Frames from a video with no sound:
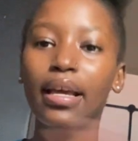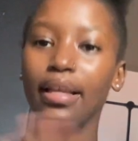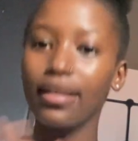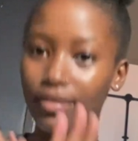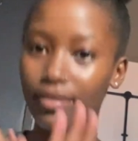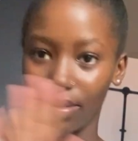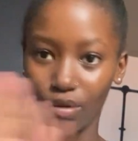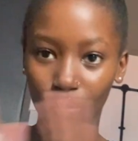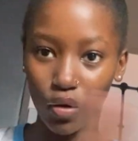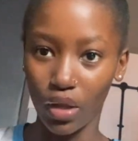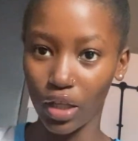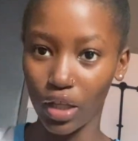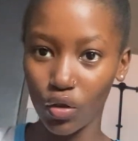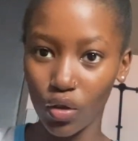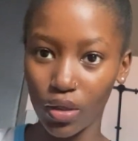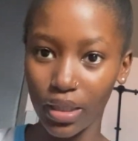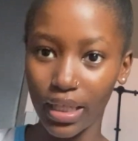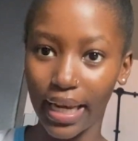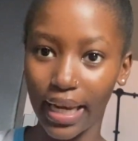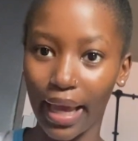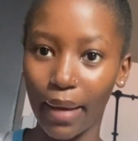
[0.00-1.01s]
So that's all
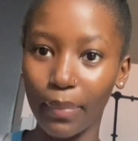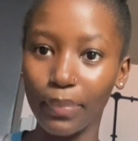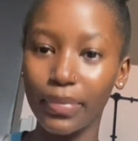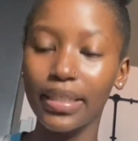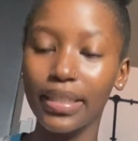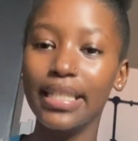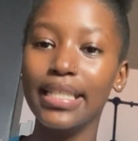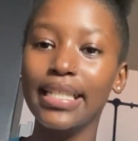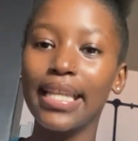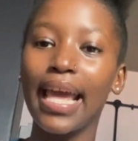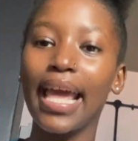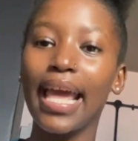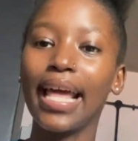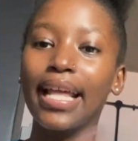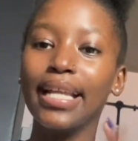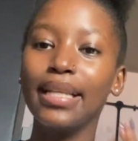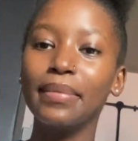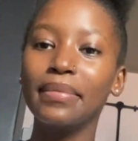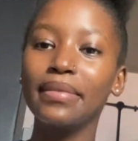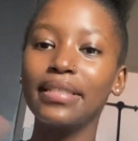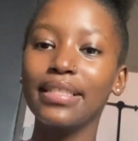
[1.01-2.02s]
that happened.
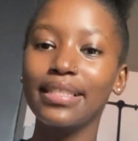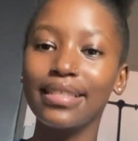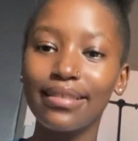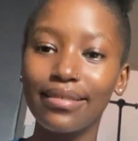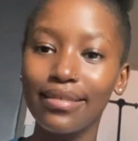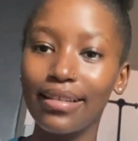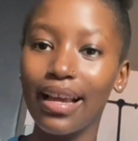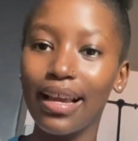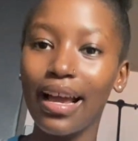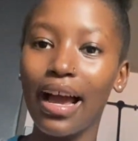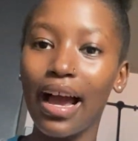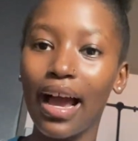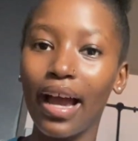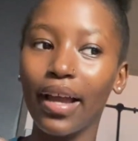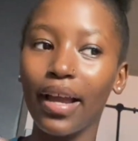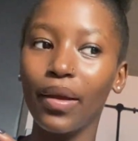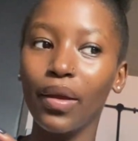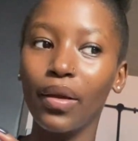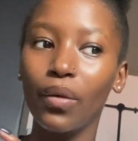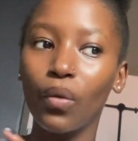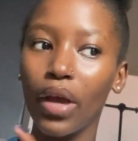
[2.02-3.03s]
And
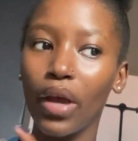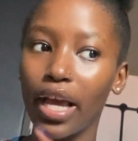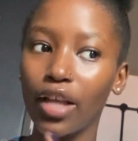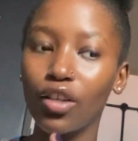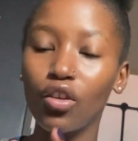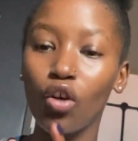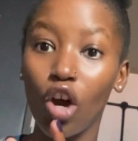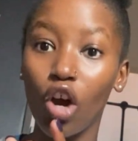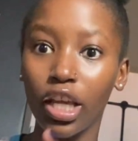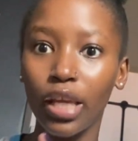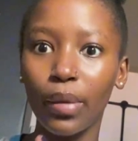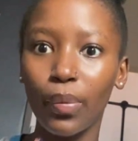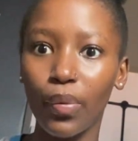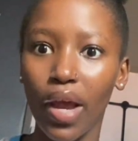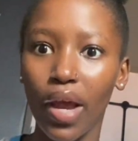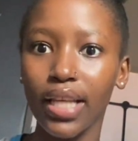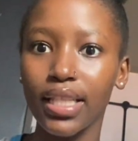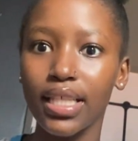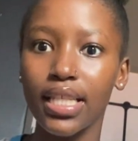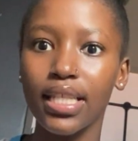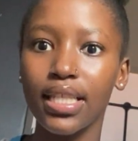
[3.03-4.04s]
I had hockey
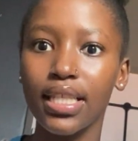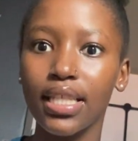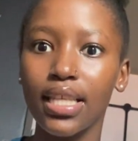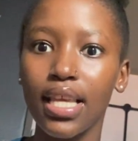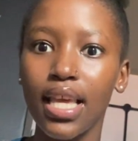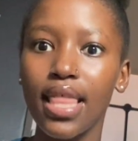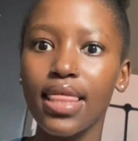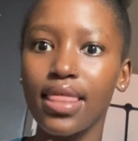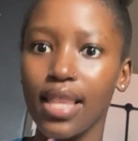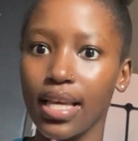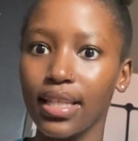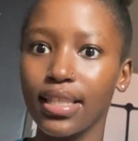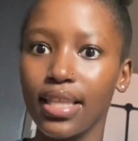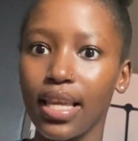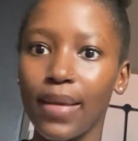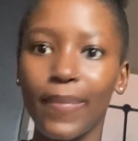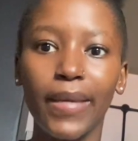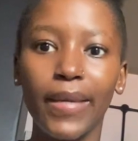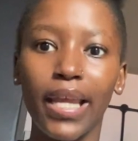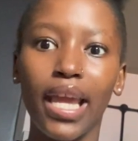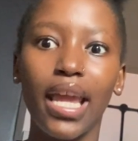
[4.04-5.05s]
practice that
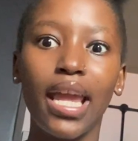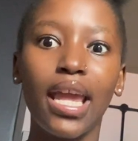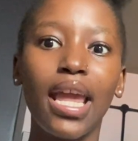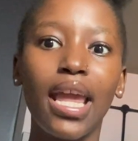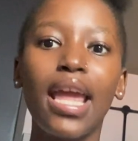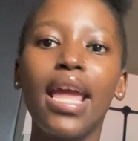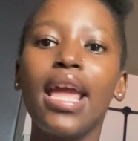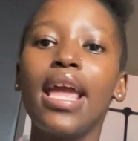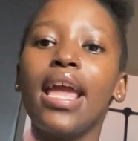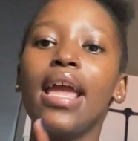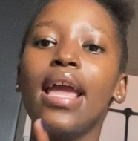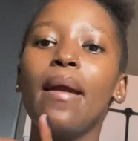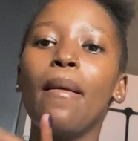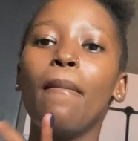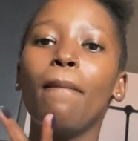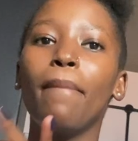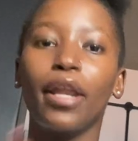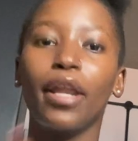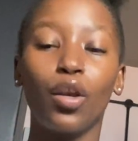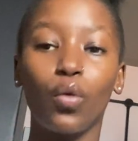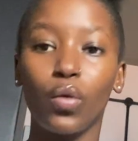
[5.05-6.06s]
same day,
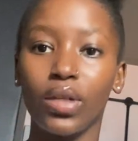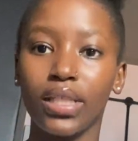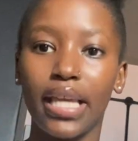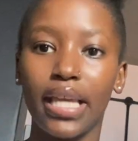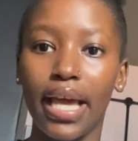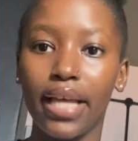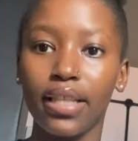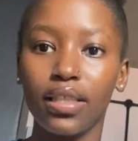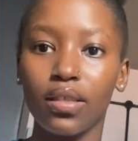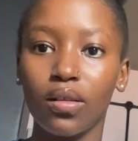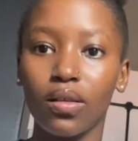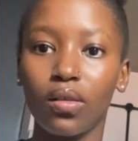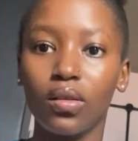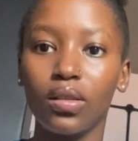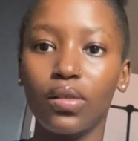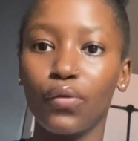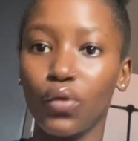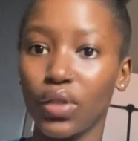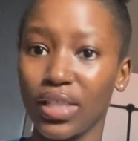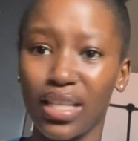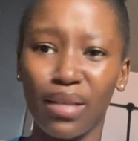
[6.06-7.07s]
but it was cancelled
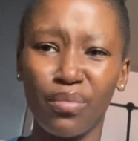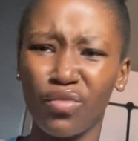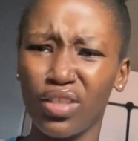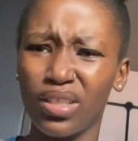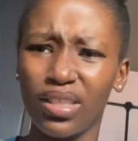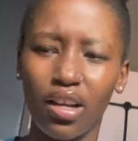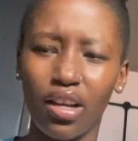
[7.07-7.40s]
for some reason.